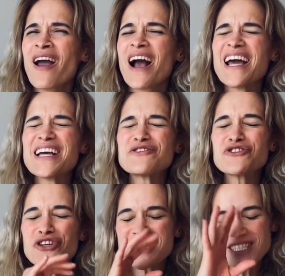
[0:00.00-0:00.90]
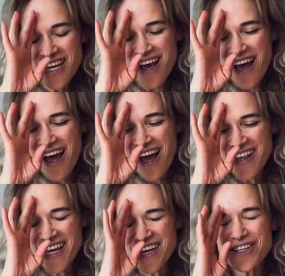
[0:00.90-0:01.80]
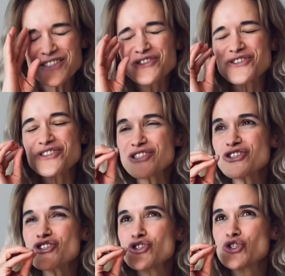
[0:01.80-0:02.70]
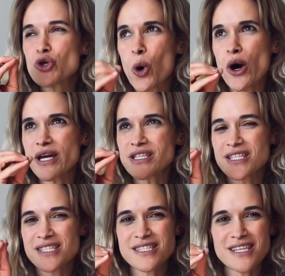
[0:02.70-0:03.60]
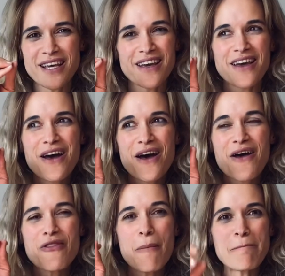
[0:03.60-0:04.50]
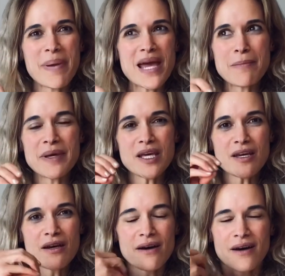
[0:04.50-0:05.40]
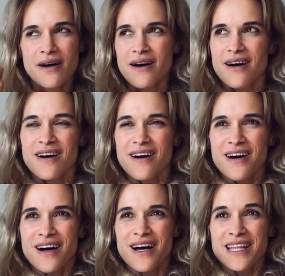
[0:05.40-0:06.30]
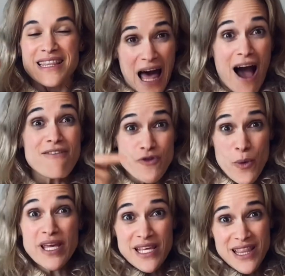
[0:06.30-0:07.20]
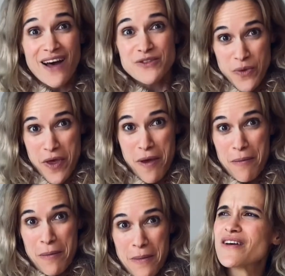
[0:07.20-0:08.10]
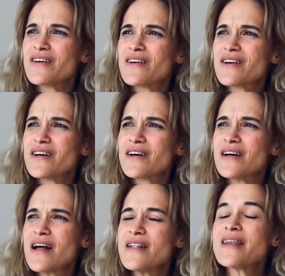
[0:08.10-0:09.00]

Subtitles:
it's just like, it's such a joy to see the baby laugh the way he laughs with him. Now,